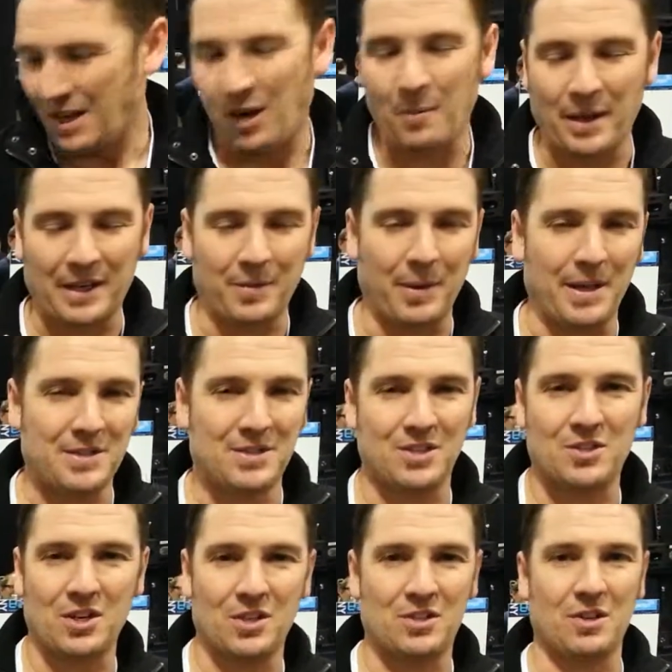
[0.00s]
All my commands
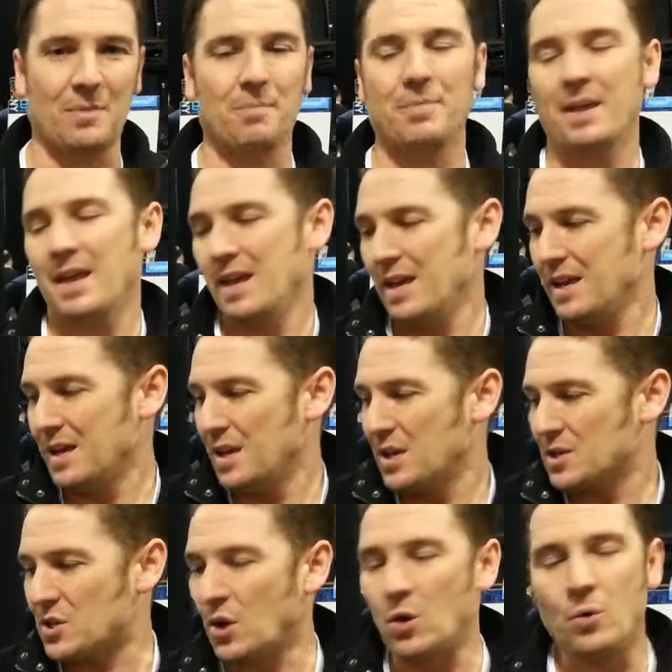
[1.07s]
get changed up.
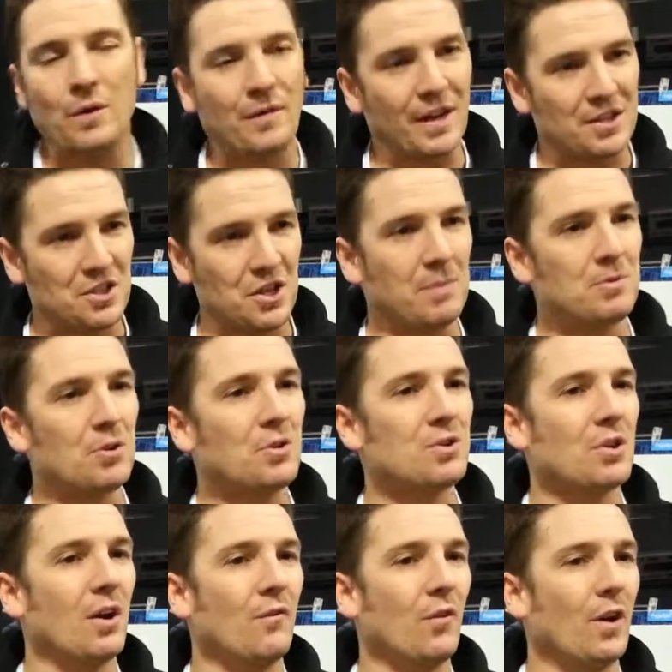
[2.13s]
So we've got Jamstick
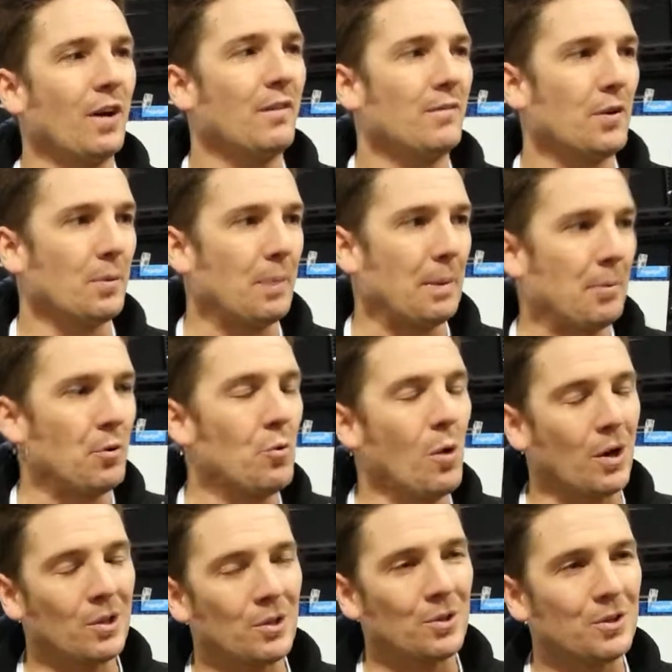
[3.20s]
software for people who
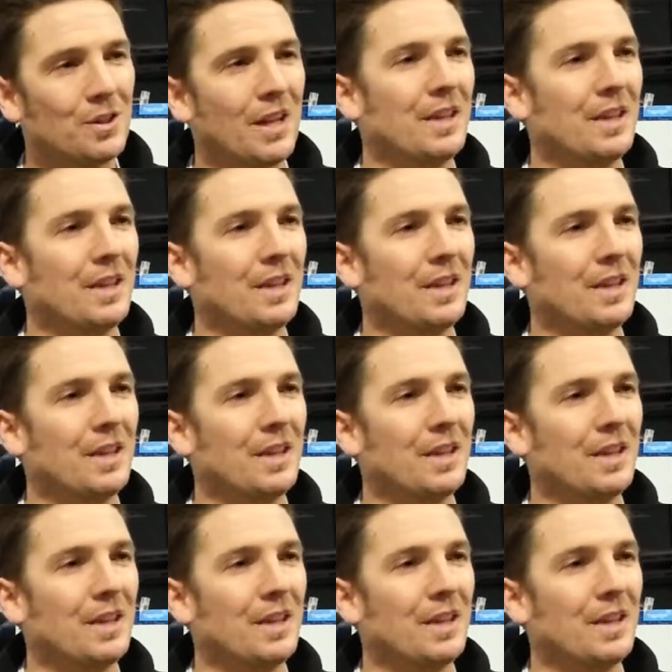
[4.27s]
want to learn,